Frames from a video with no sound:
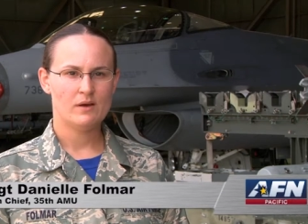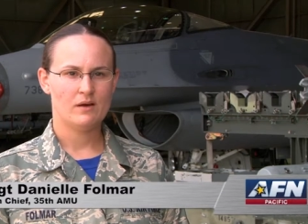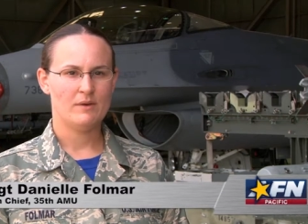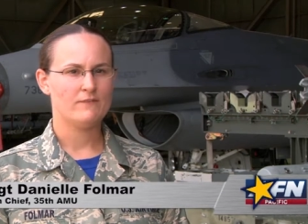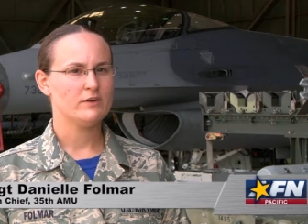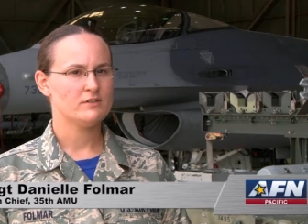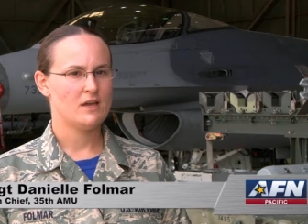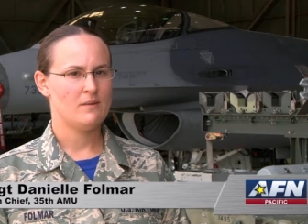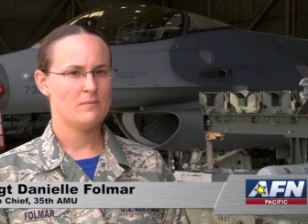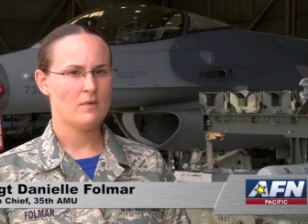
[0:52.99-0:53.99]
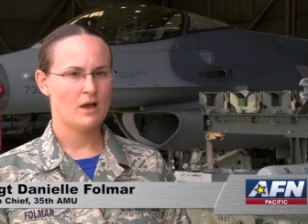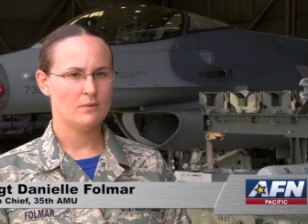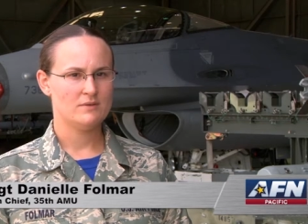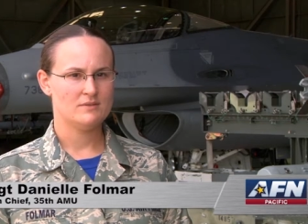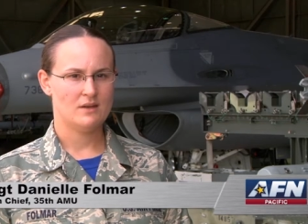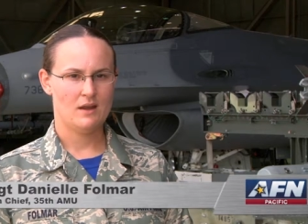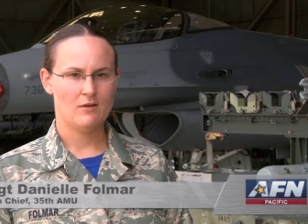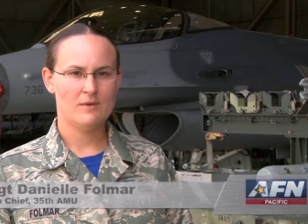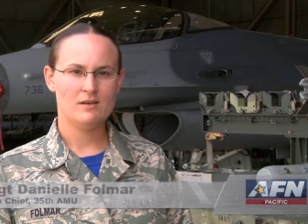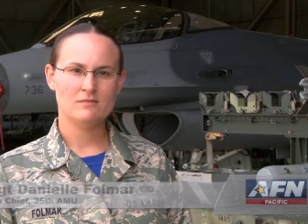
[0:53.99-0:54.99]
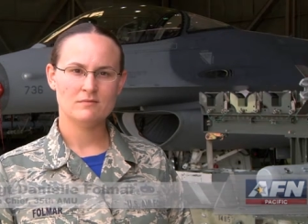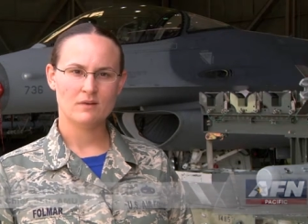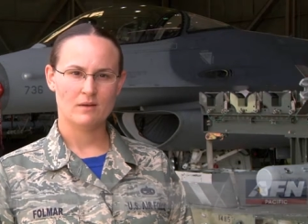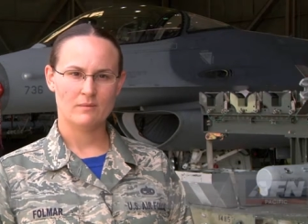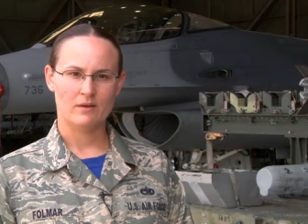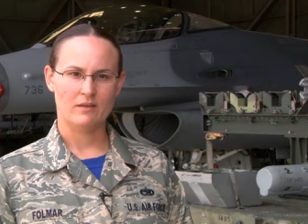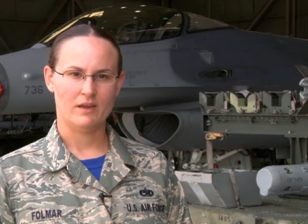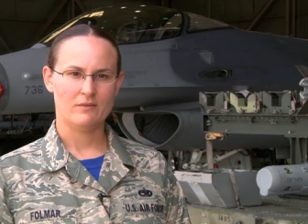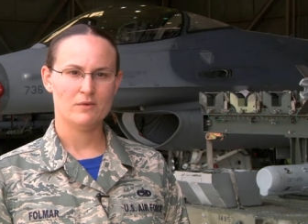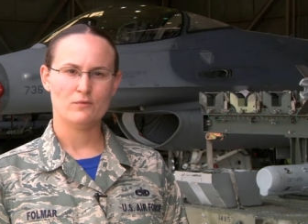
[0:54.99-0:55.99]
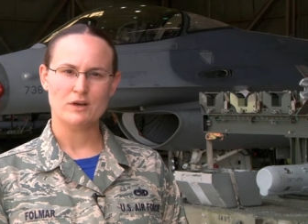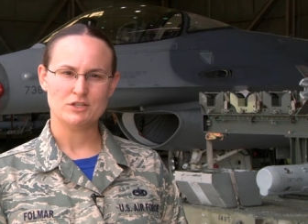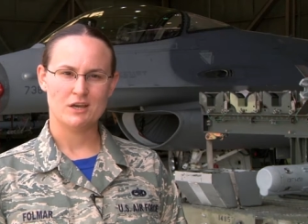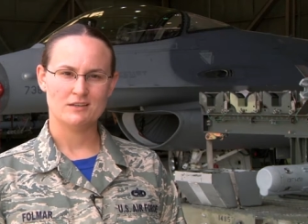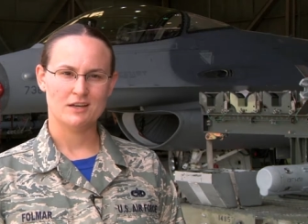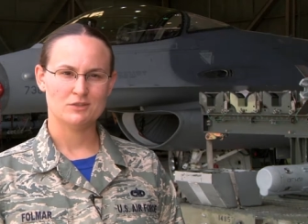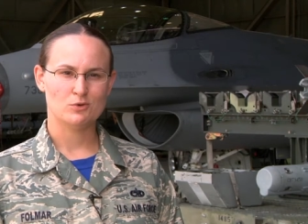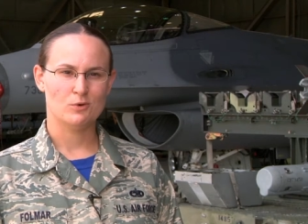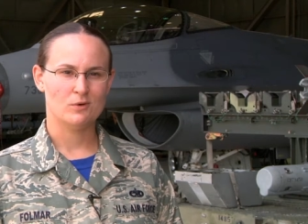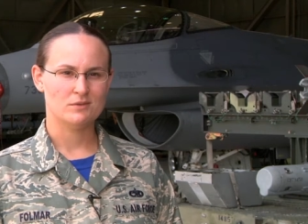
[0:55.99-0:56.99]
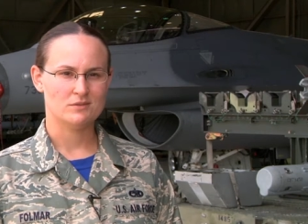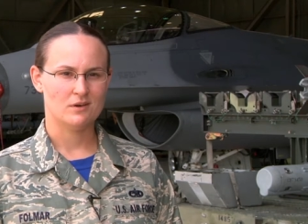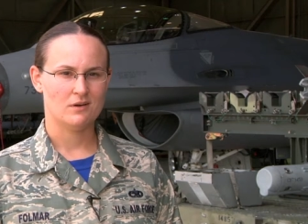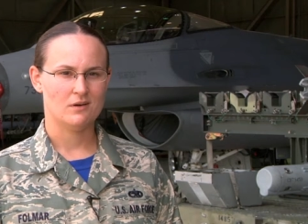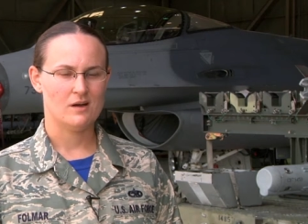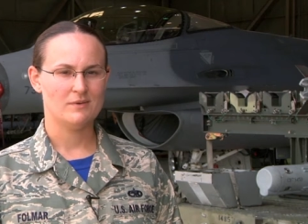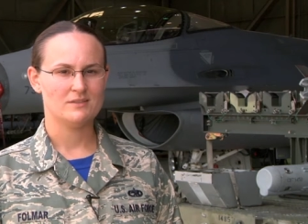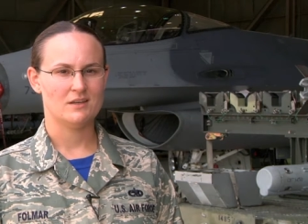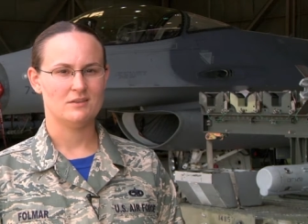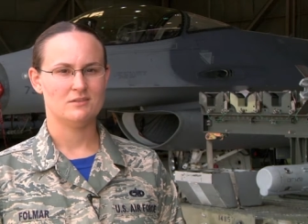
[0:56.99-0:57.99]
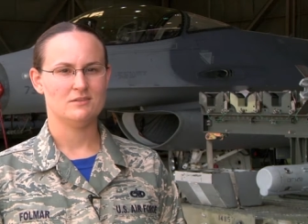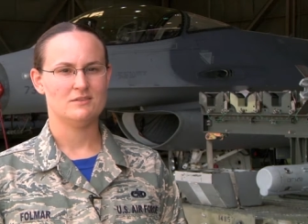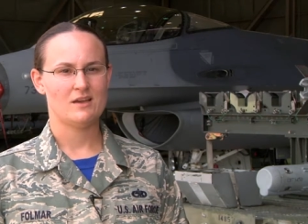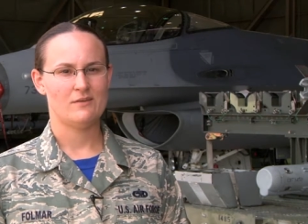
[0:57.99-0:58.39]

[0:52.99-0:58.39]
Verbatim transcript: Uh, my first time I was an airman, probably like fresh out of tech school, so I'm excited to do this.